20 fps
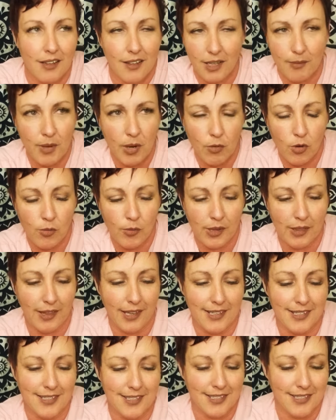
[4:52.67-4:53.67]
Like my roommate
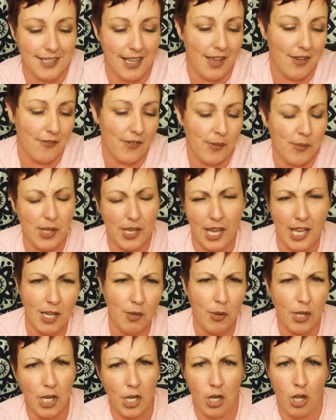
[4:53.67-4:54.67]
likes to say, if I'm like,
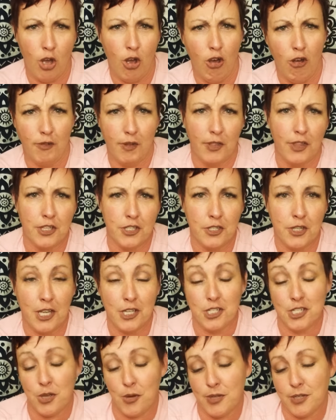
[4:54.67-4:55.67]
anybody know about this and that,
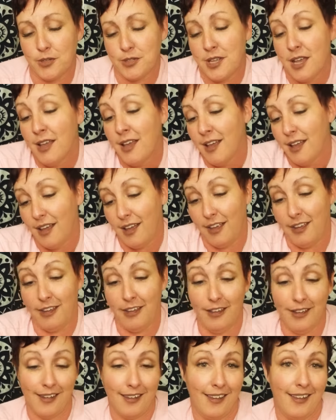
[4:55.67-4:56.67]
she always goes,
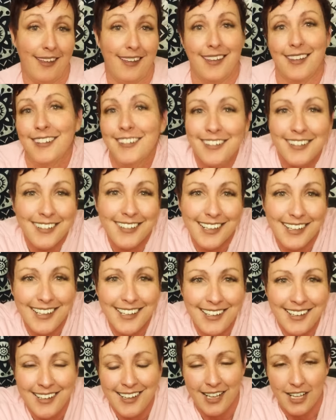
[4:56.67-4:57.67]
you can Google
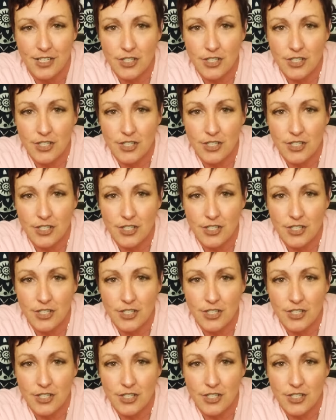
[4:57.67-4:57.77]
it.